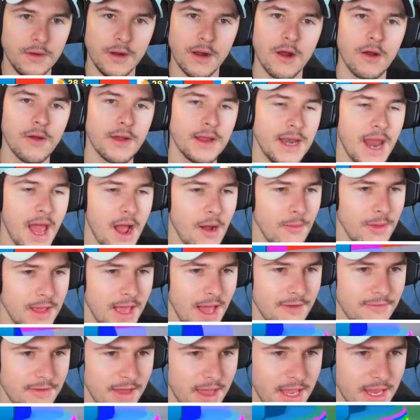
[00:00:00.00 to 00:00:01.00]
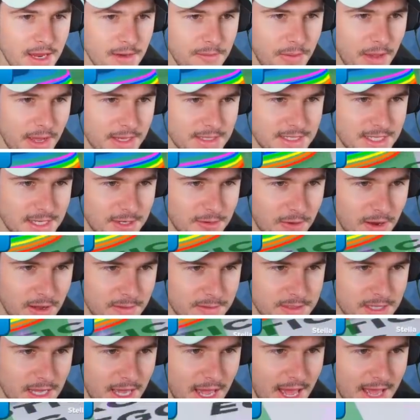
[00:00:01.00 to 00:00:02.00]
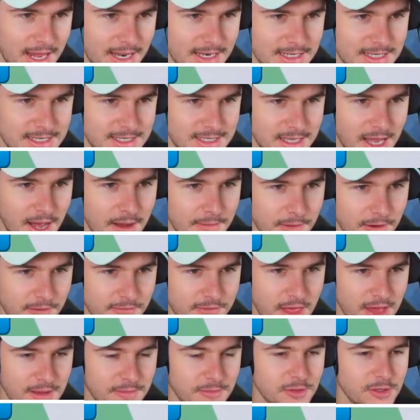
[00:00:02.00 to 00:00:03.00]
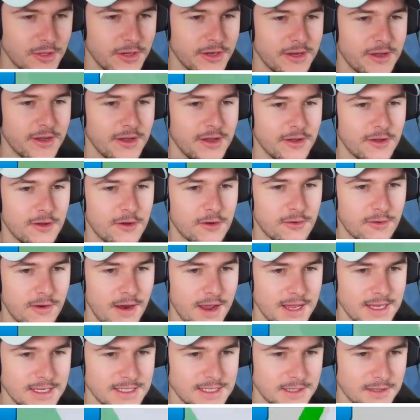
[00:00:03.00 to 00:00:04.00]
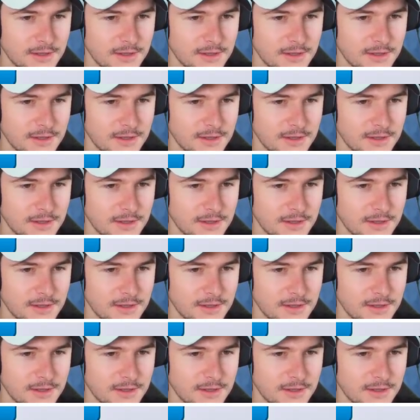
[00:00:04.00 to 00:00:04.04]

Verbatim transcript: Okay, now we have eight pets equipped, and some of them look crazy.